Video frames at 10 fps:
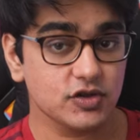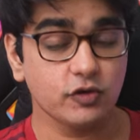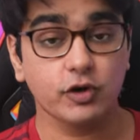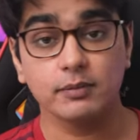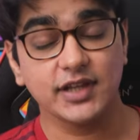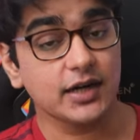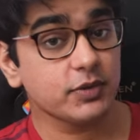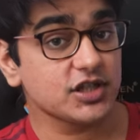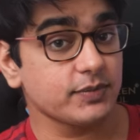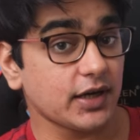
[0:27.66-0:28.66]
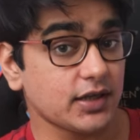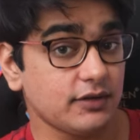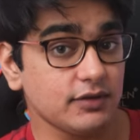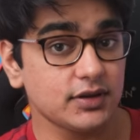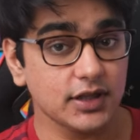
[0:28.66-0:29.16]
so from that
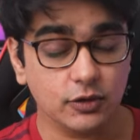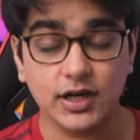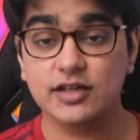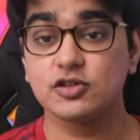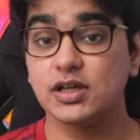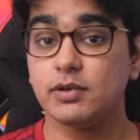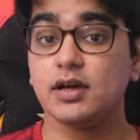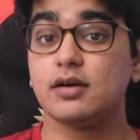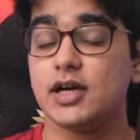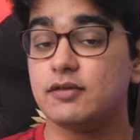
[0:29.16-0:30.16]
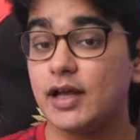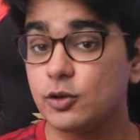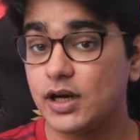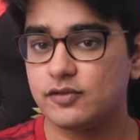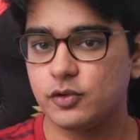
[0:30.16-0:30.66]
perspective, they could actually be a great
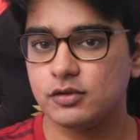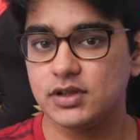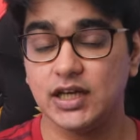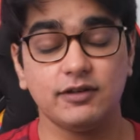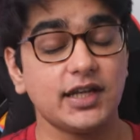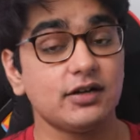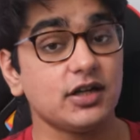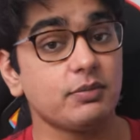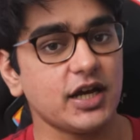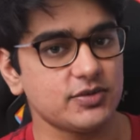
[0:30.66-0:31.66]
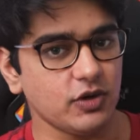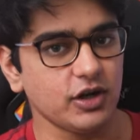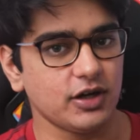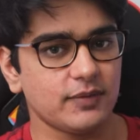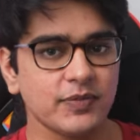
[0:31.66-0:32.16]
value headphone even at their price
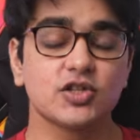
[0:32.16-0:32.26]
point.